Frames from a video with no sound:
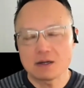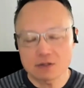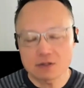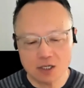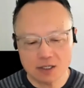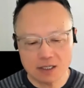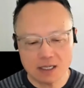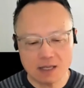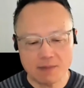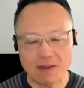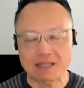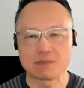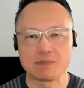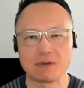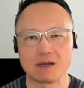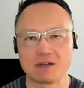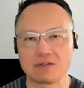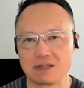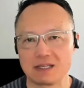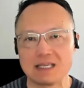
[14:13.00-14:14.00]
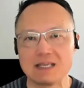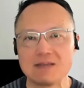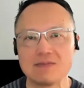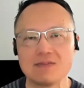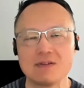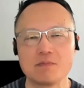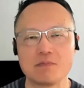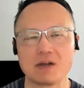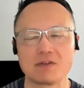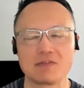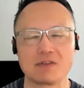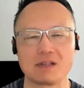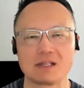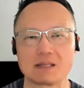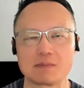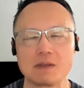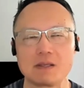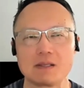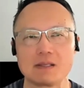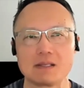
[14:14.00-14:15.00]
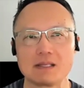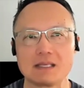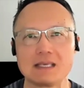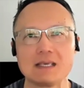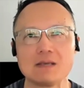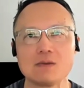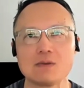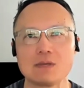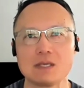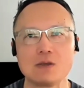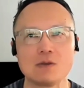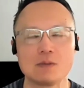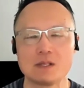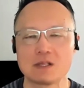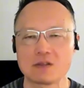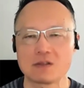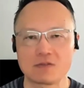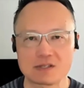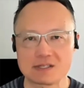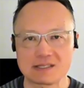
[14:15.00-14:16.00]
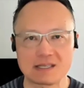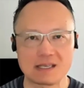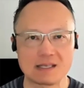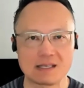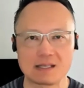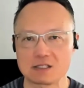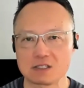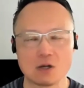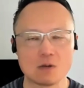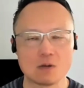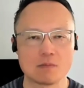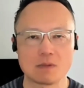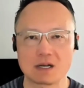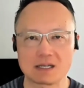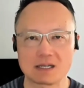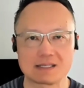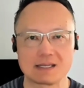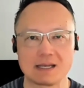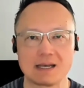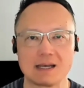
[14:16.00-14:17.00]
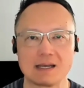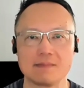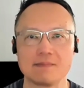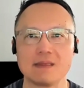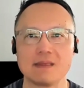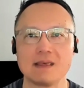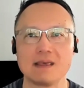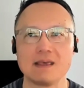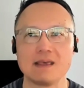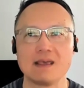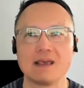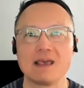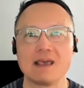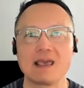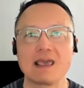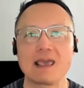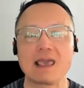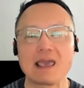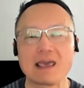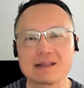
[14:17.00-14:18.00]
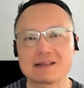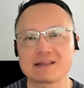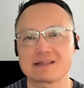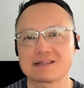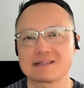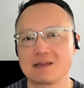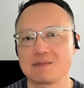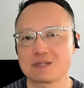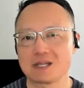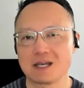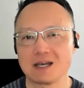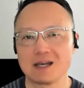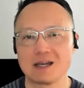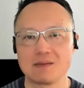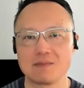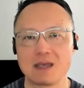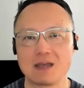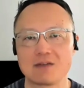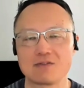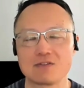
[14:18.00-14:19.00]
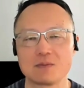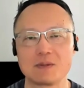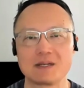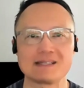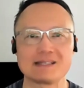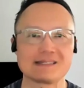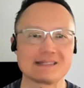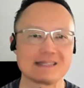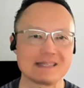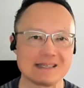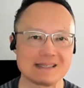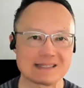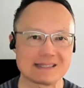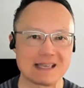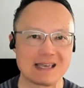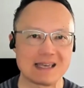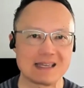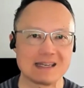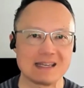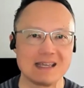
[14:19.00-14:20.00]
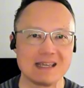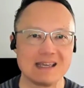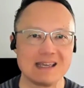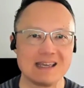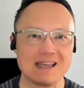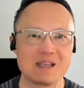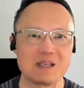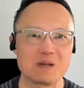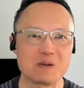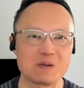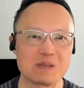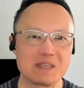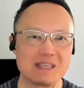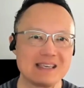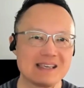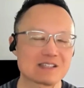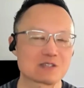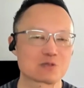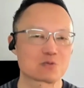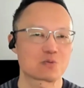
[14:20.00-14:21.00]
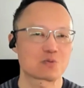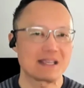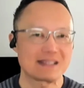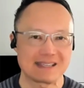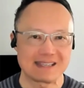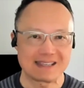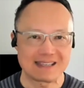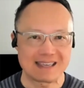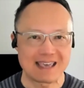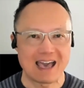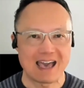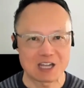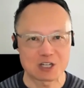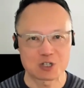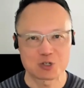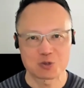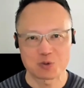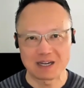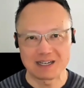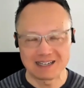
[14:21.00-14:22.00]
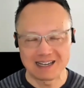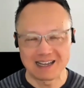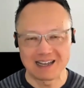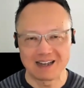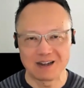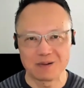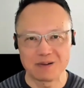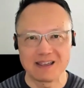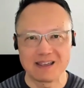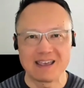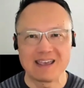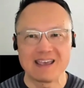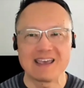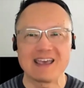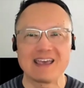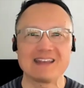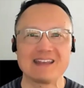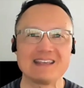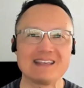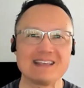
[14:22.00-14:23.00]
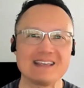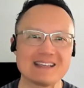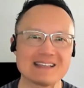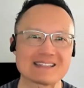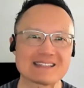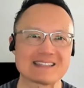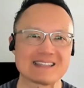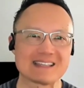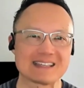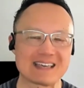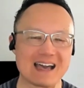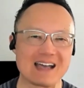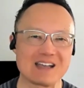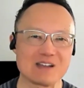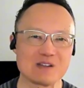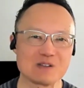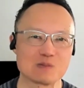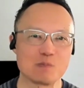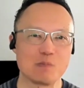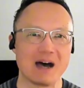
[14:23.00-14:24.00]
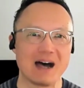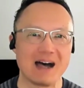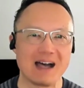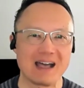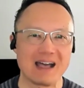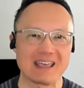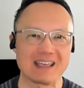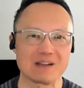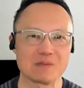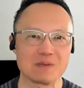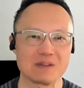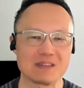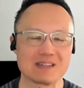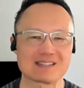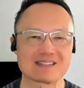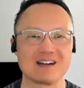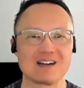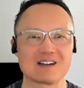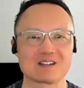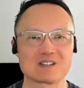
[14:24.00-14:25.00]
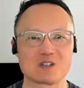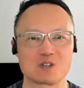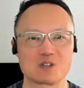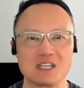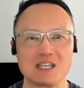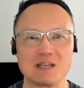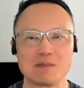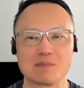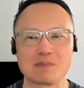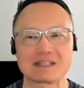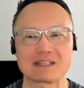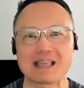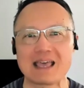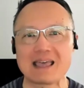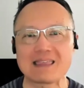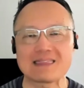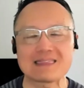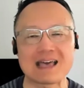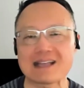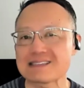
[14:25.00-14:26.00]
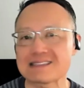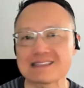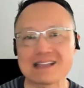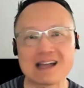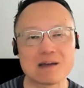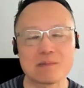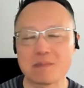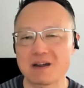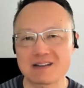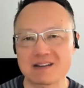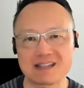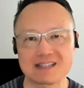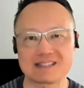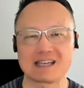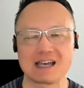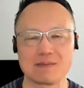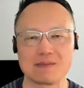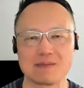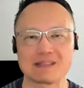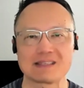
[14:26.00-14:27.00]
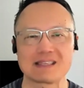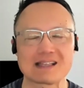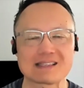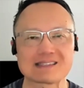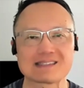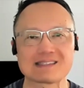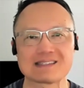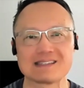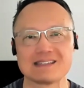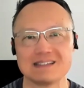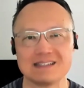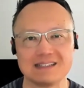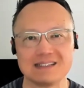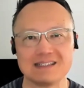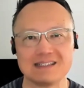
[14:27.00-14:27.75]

turning it back to Buffett, even Buffett, like he would be the first to say, like, don't market time. And at the same time, everybody sees that, he is raising cash right now. And he is the guy who's buying when the stocks are cheap. Like, and that's not market timing. That's